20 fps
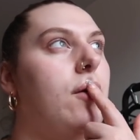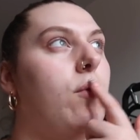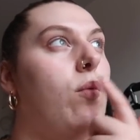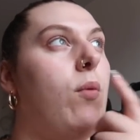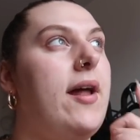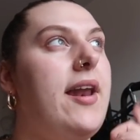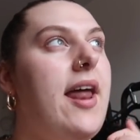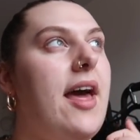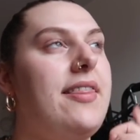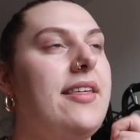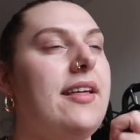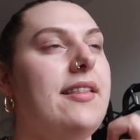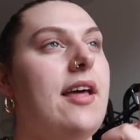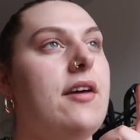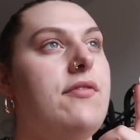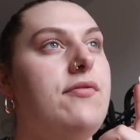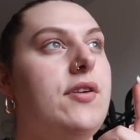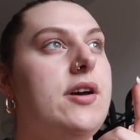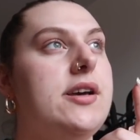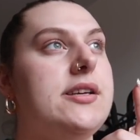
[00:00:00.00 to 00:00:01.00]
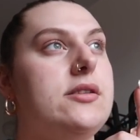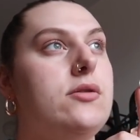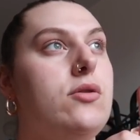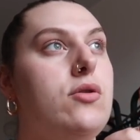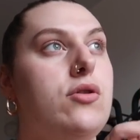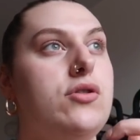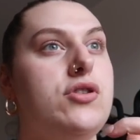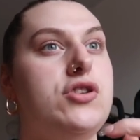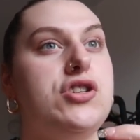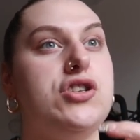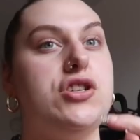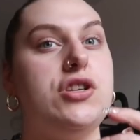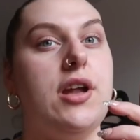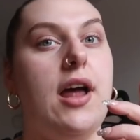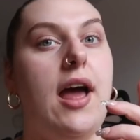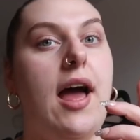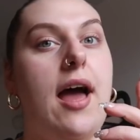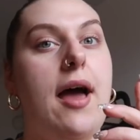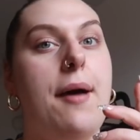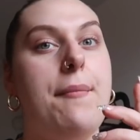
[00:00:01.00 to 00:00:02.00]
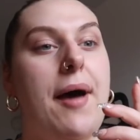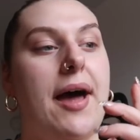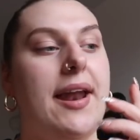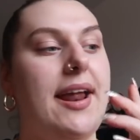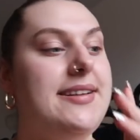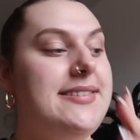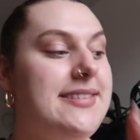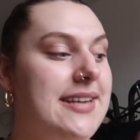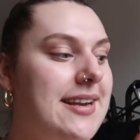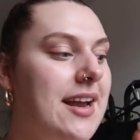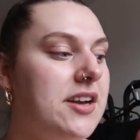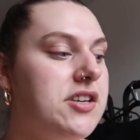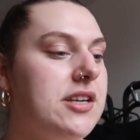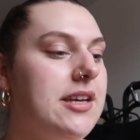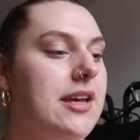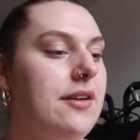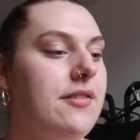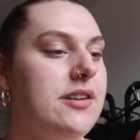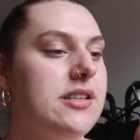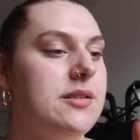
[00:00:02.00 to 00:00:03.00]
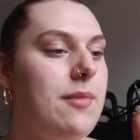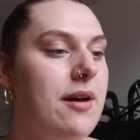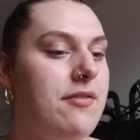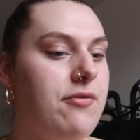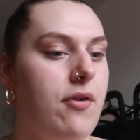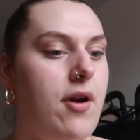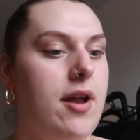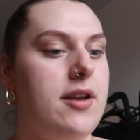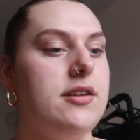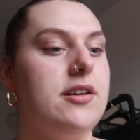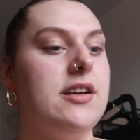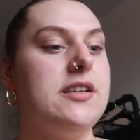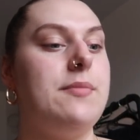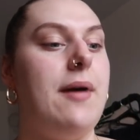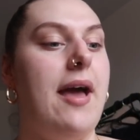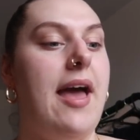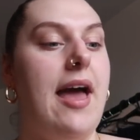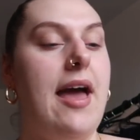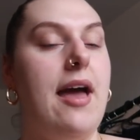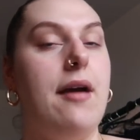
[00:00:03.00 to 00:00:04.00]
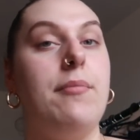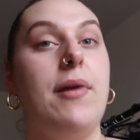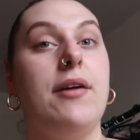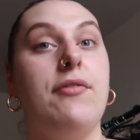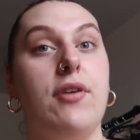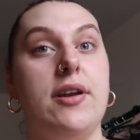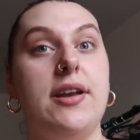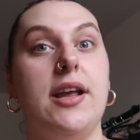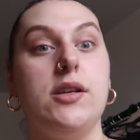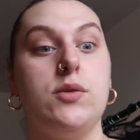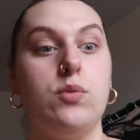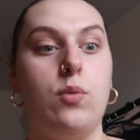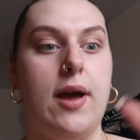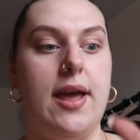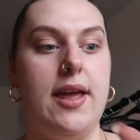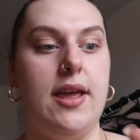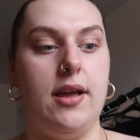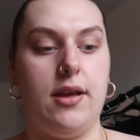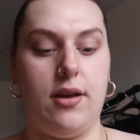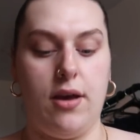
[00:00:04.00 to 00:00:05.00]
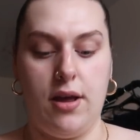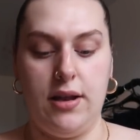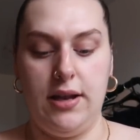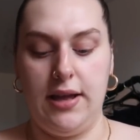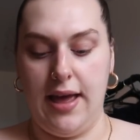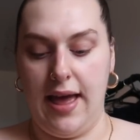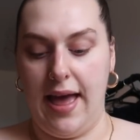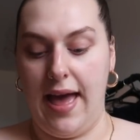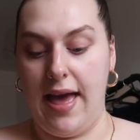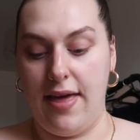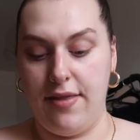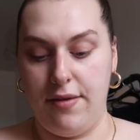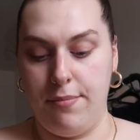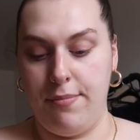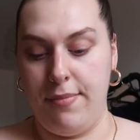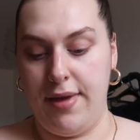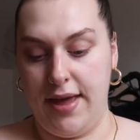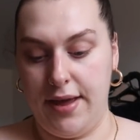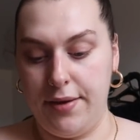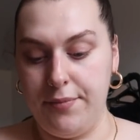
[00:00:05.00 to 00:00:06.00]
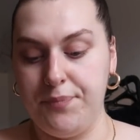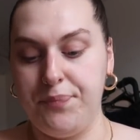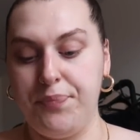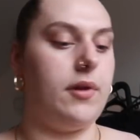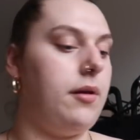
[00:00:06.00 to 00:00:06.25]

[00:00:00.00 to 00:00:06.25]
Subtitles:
when I think they first launched. And I did actually give it to my friend because my friend has way curlier hair than me.